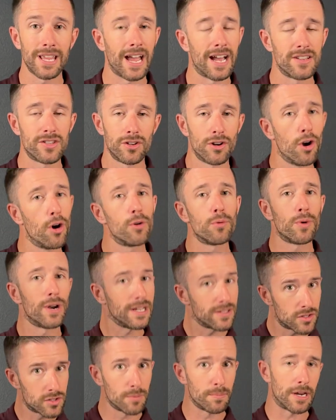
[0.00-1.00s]
has their own
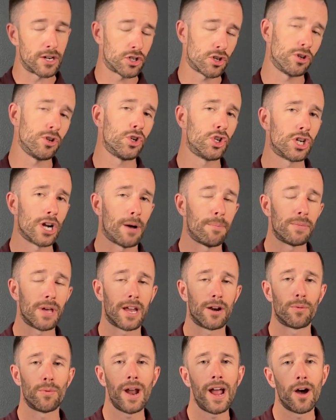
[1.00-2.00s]
rates, so make sure you shop
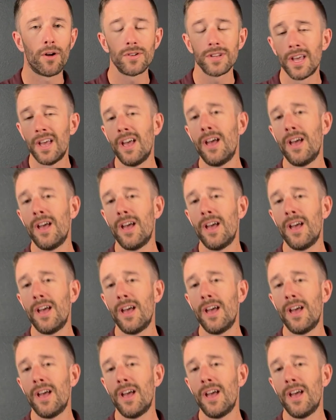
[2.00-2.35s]
that around,